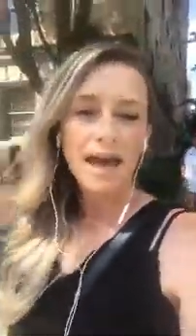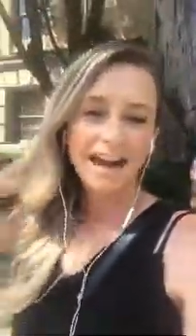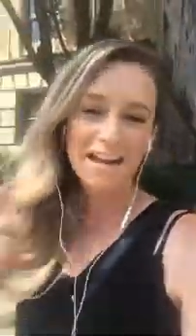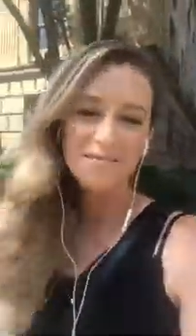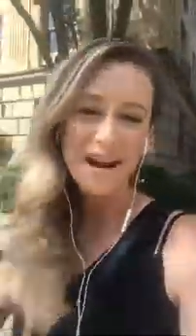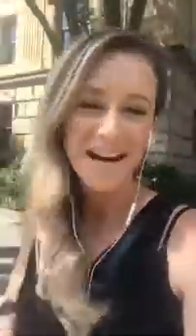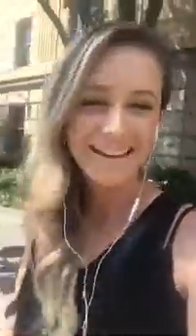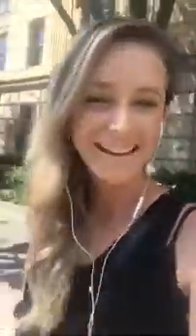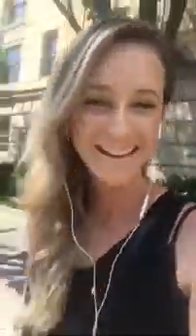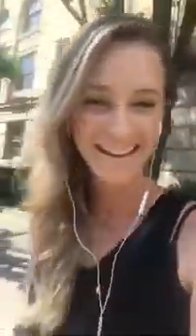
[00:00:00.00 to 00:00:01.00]
Anyway,
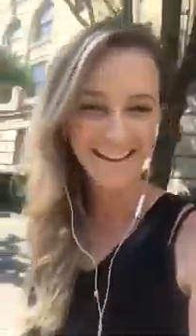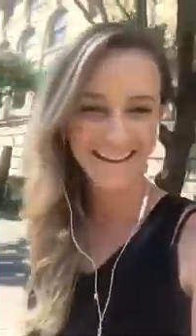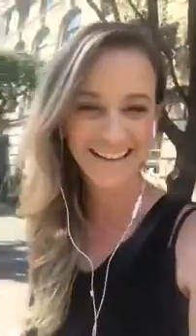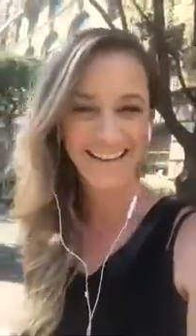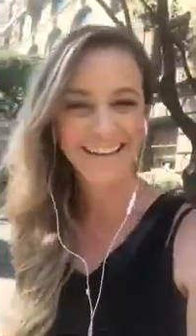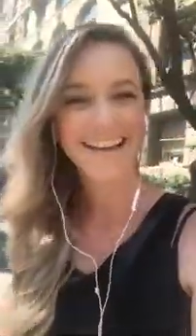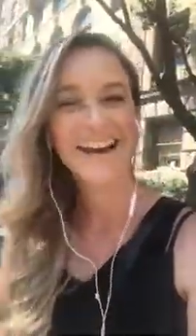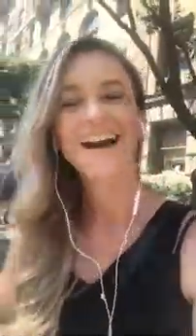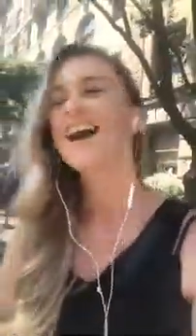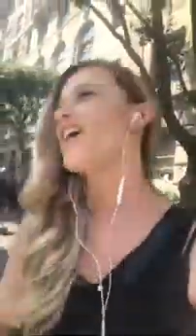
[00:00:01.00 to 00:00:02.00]

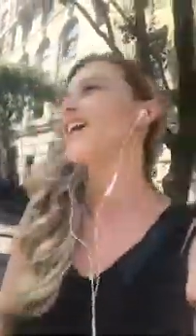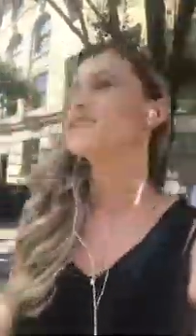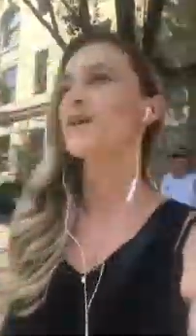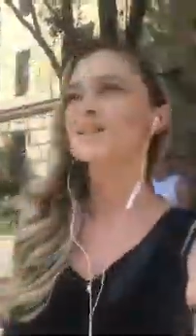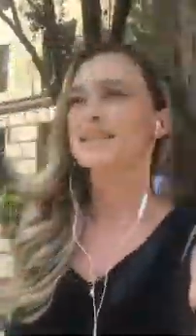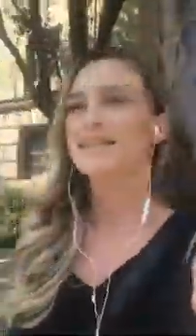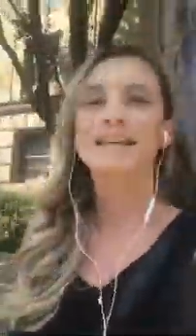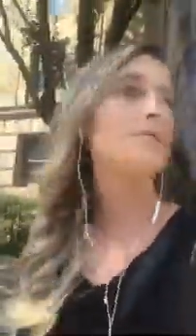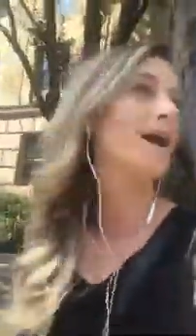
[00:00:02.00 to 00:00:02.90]
all right, so I was listening to